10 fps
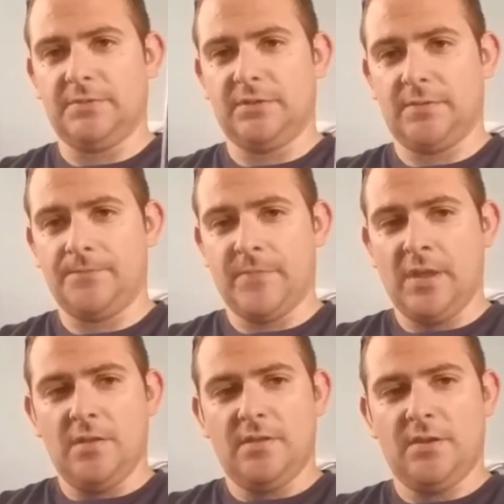So,
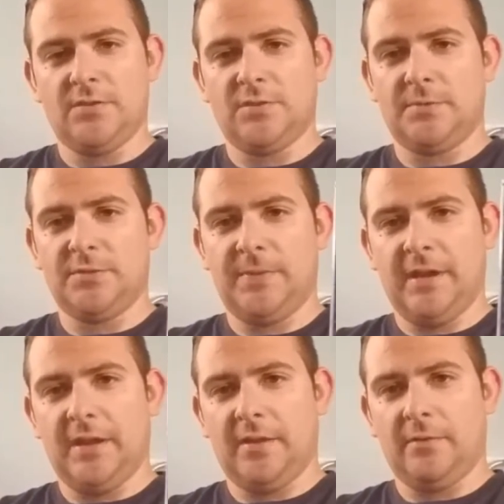thank you so much,
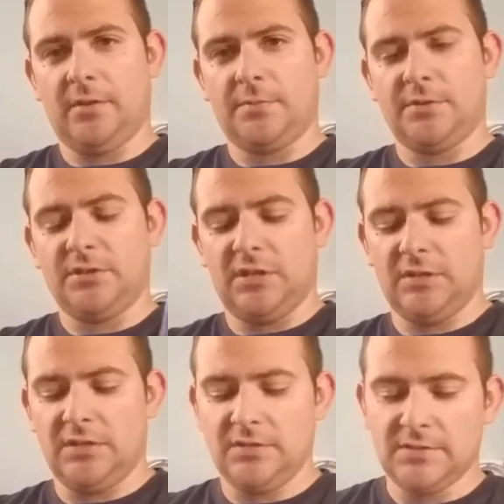Pat. I really
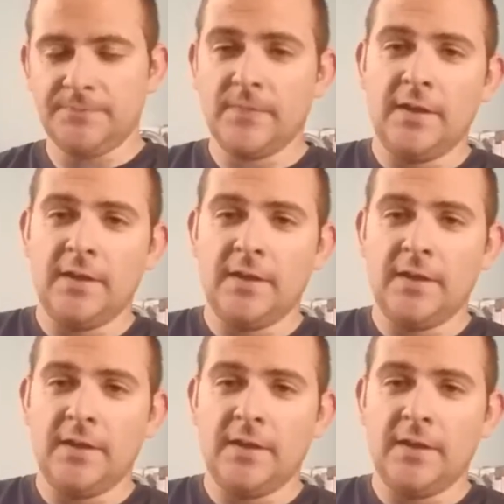appreciate these.